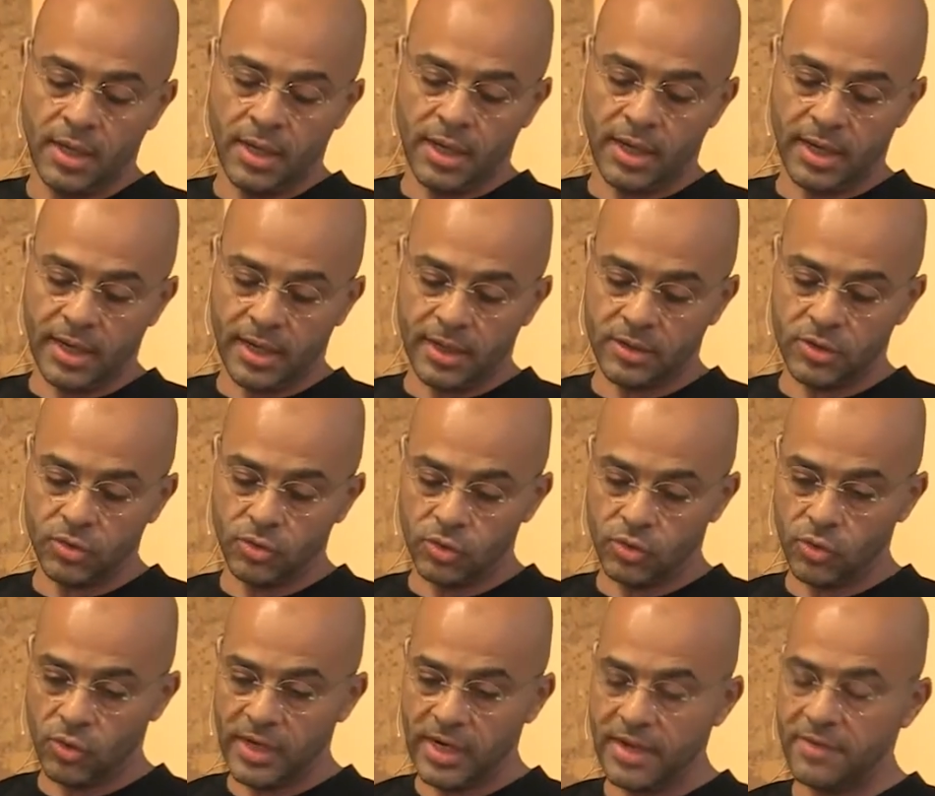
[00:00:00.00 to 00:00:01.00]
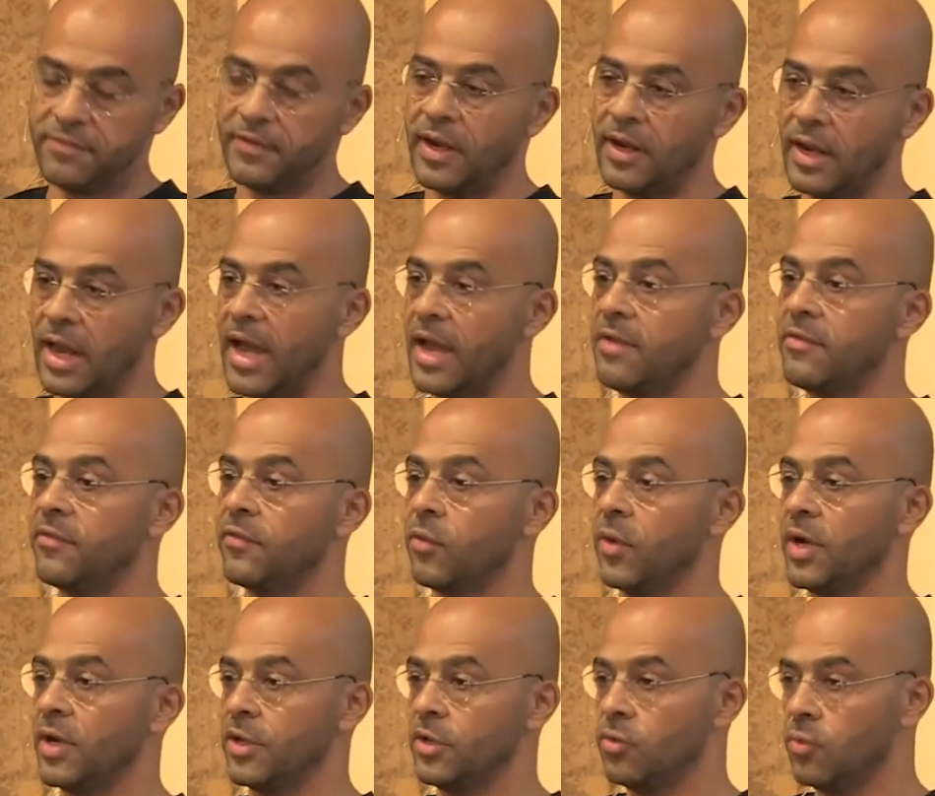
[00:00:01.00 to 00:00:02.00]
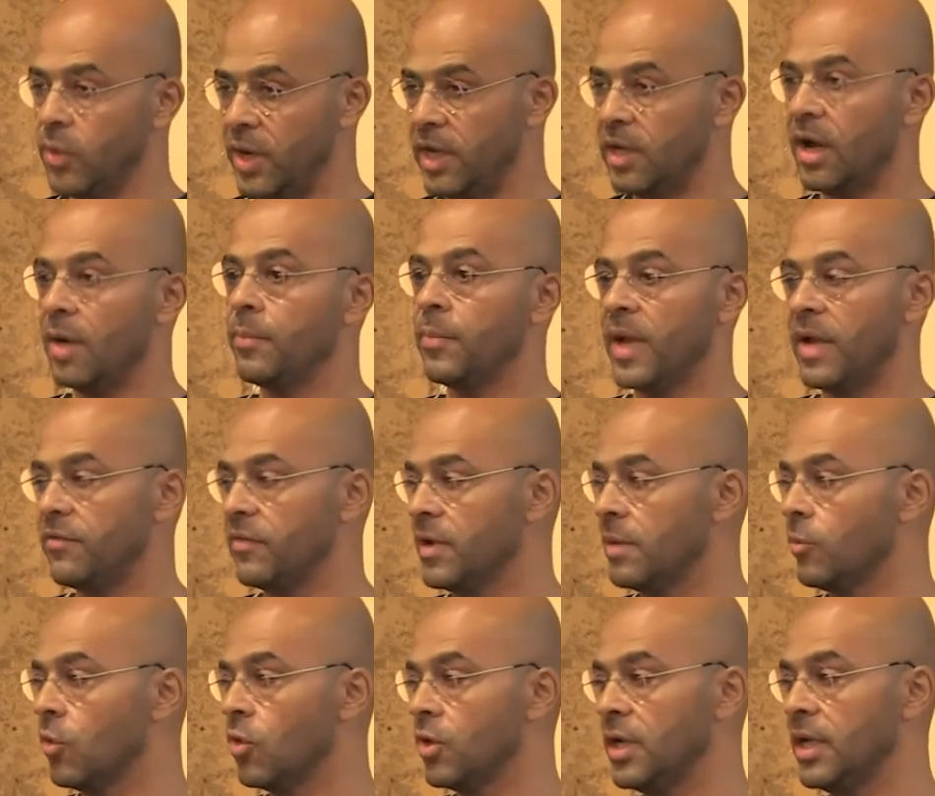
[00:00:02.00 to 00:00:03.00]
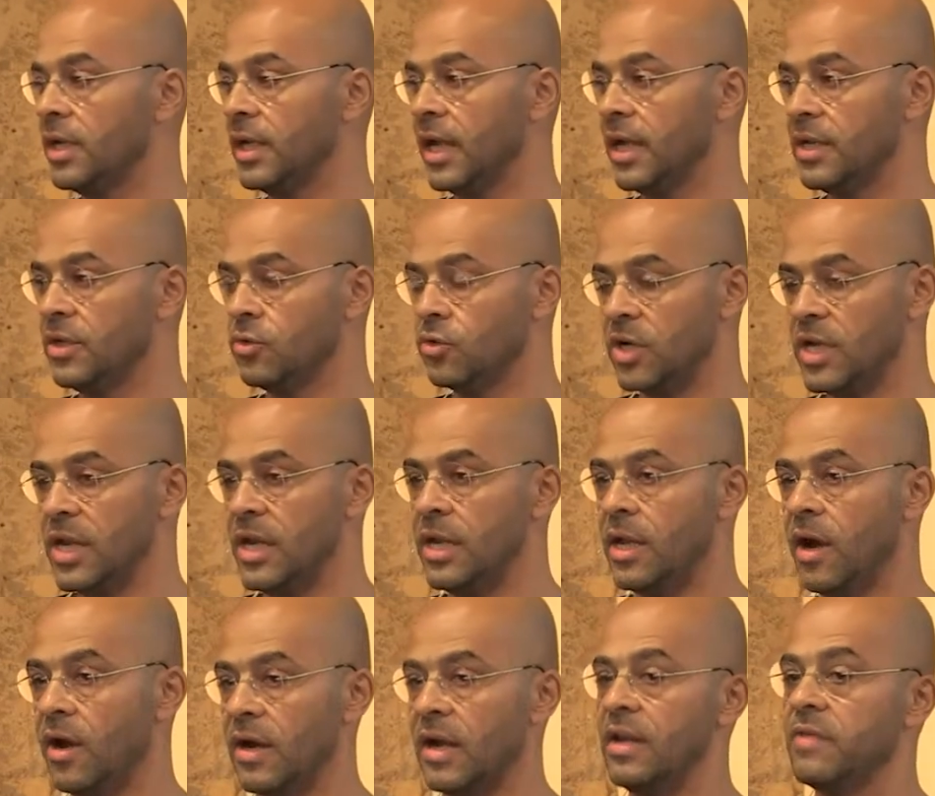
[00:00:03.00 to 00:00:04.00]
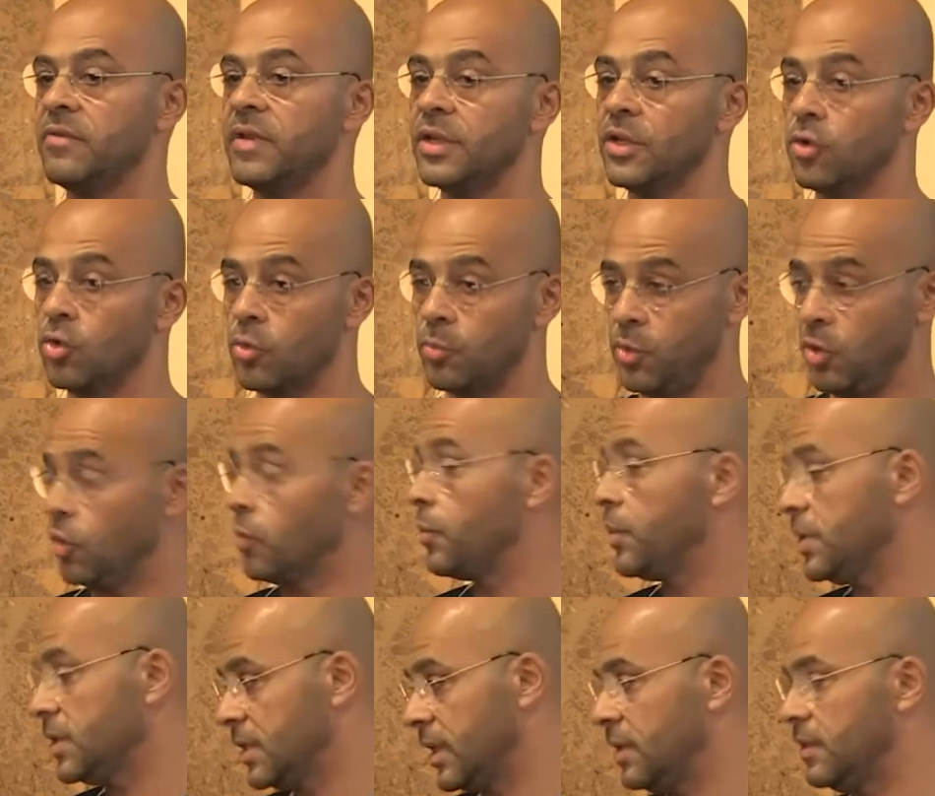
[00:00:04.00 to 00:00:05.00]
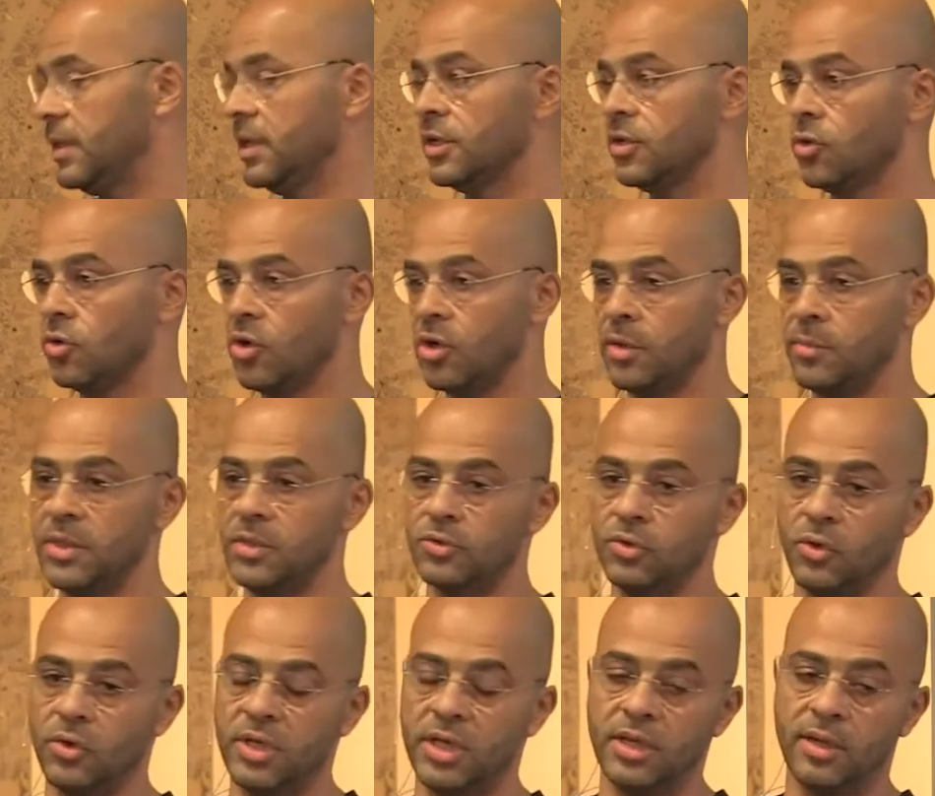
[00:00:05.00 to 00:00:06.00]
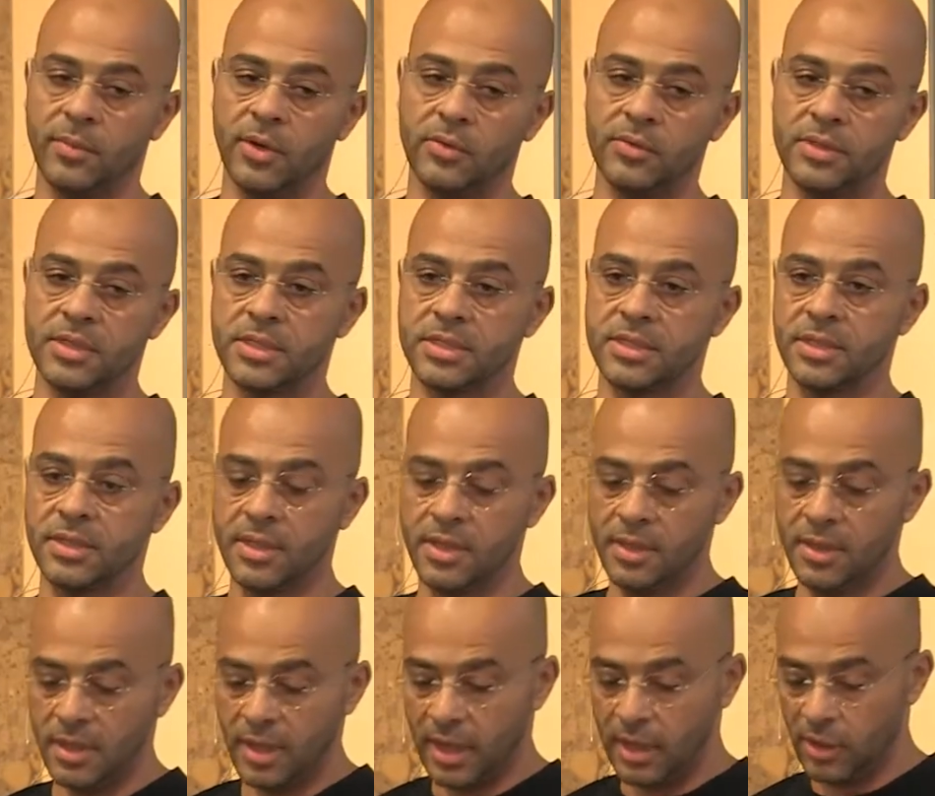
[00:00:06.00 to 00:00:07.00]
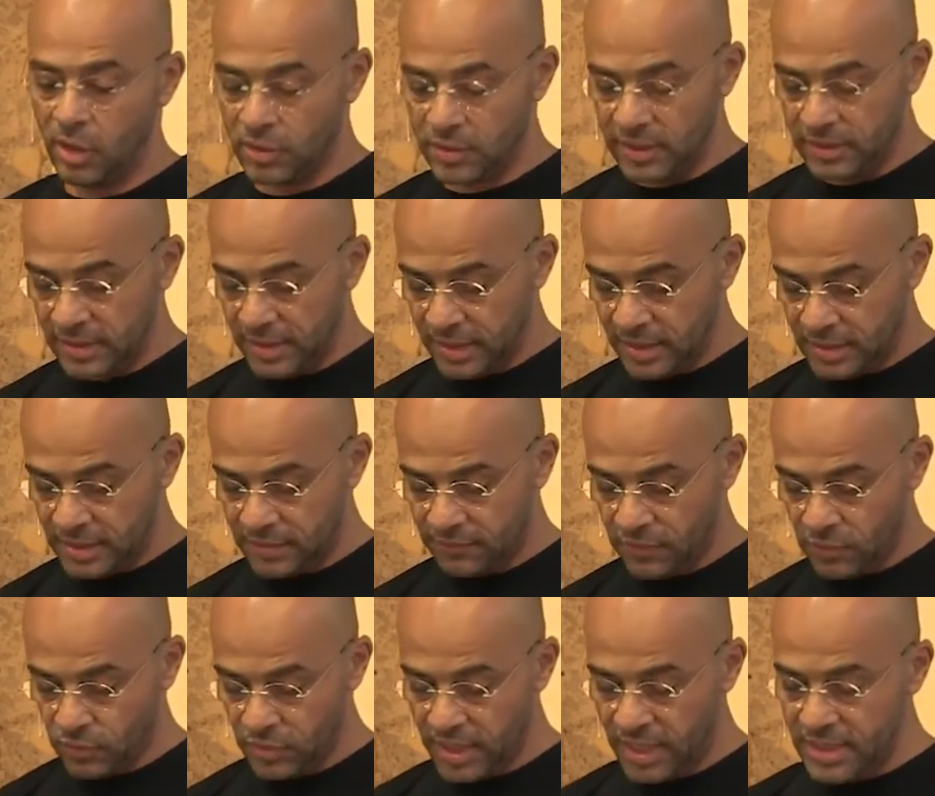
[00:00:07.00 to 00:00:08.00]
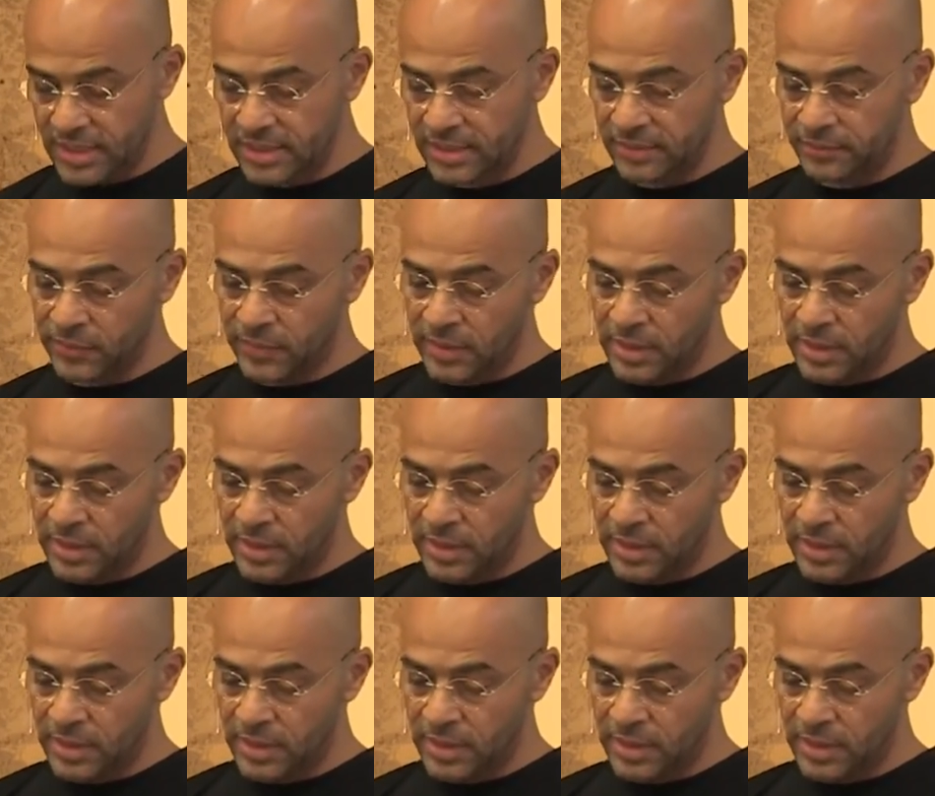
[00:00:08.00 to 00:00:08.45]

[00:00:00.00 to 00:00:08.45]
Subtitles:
live a life where you wake up every morning and you really are living your purpose. I think you're going to be talking about this a lot in the next few days,